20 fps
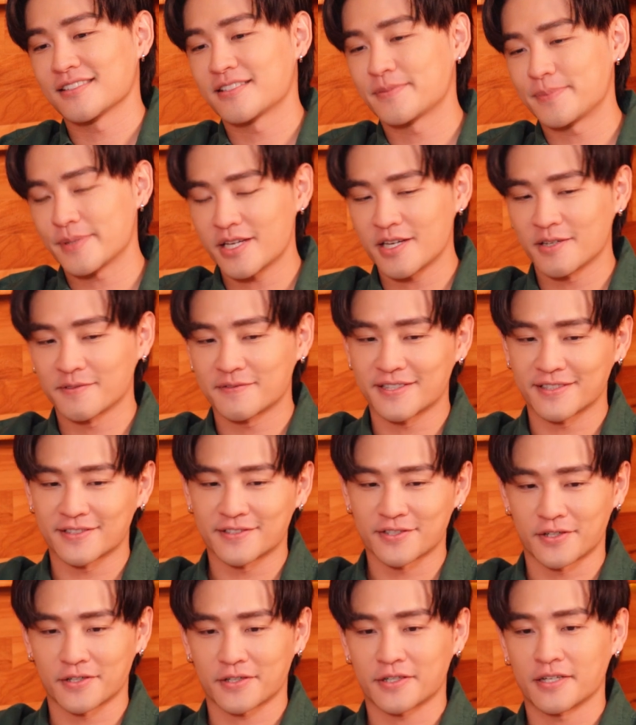speaking of
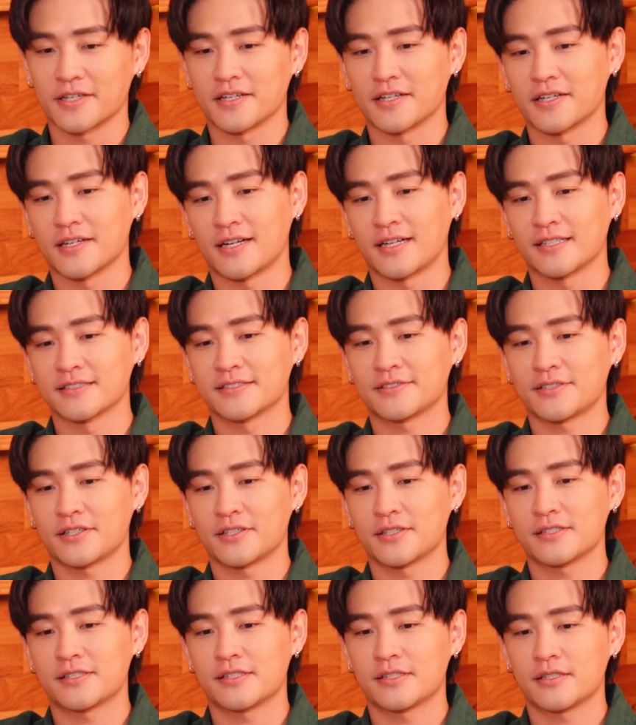TikTok, I
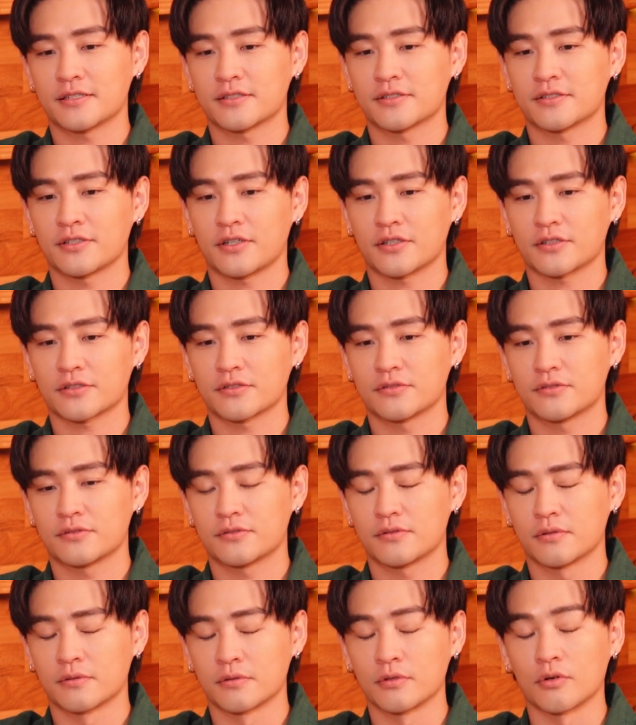started TikTok
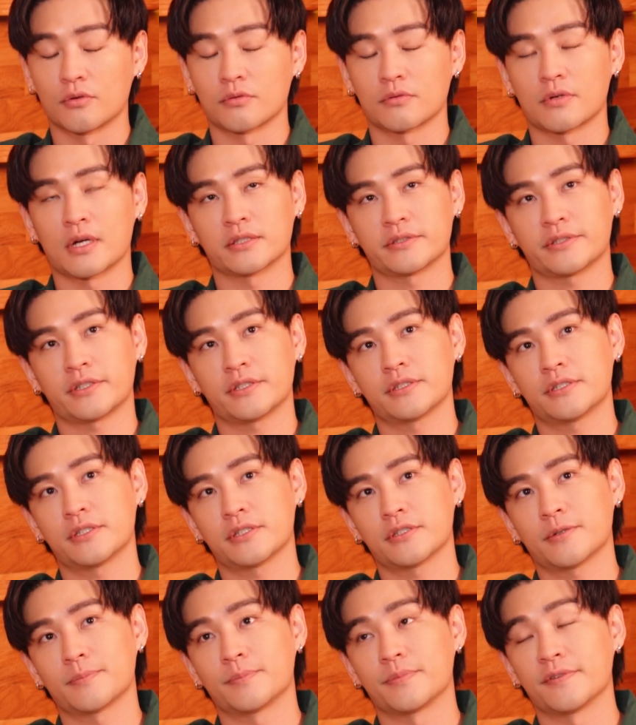
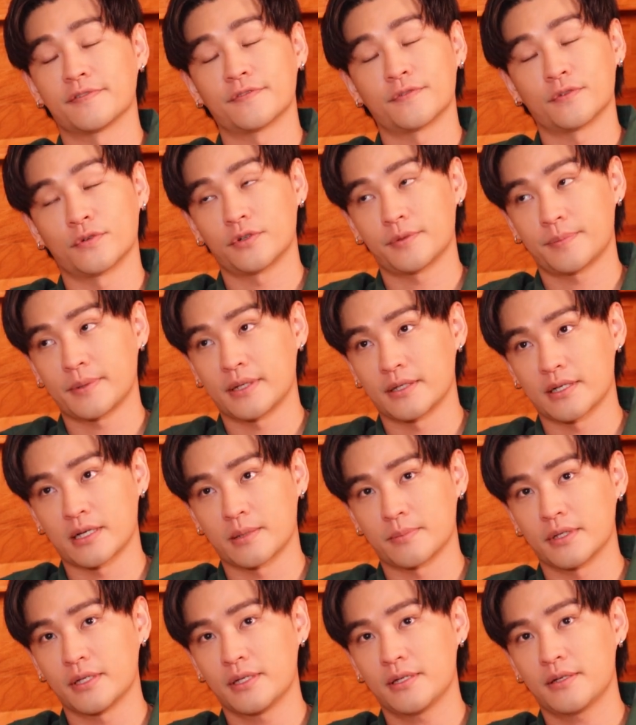before
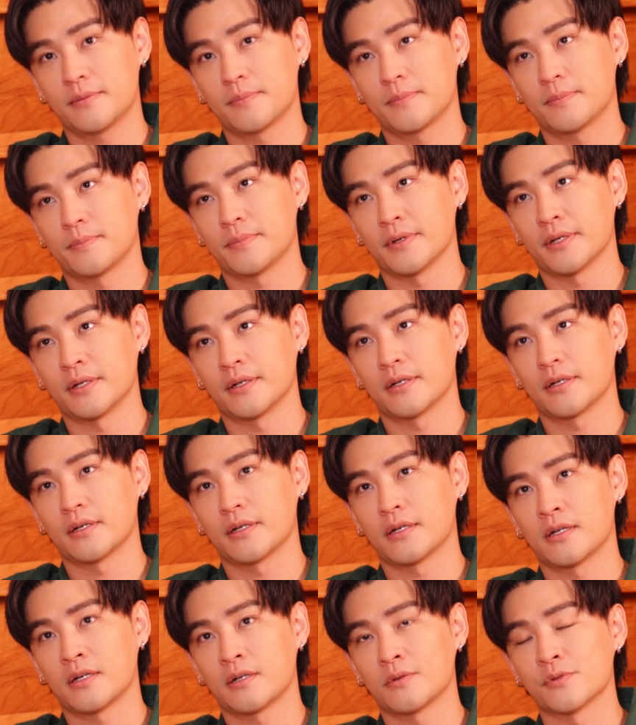pandemic, but
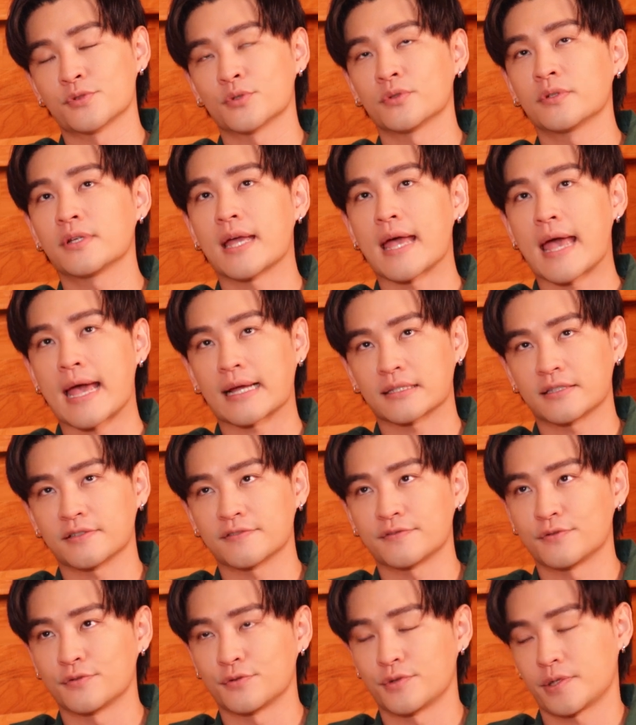I was only
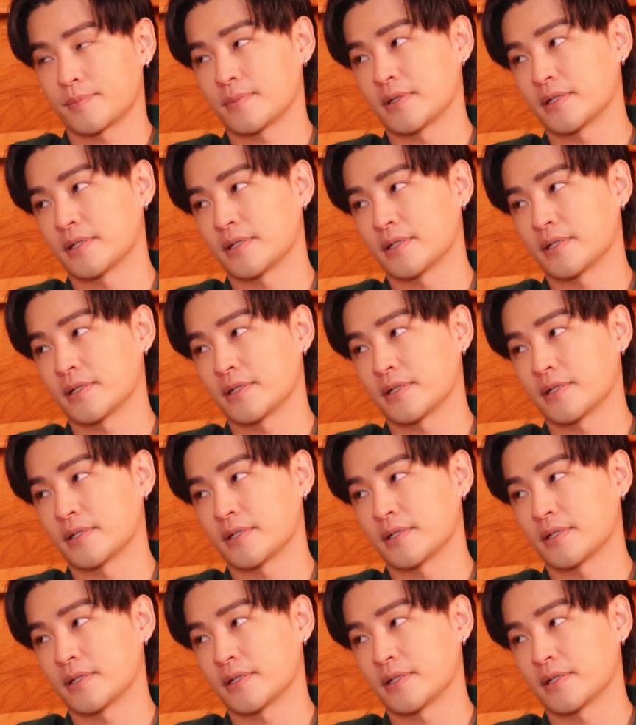active during